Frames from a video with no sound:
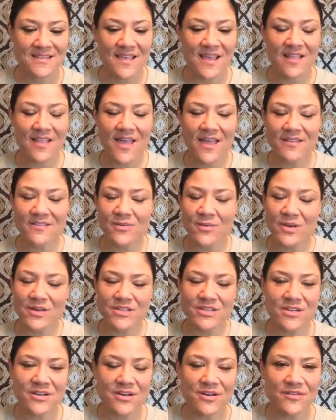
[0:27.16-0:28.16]
That last
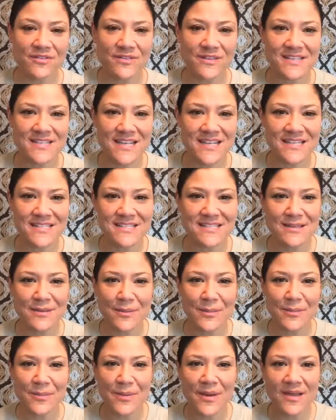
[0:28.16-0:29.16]
question often takes
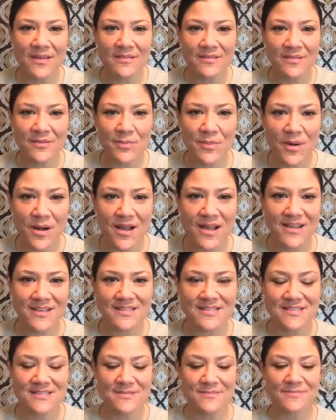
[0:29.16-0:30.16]
them by
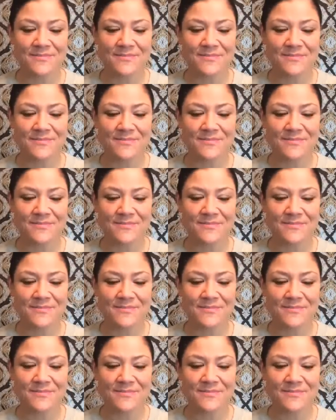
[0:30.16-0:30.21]
surprise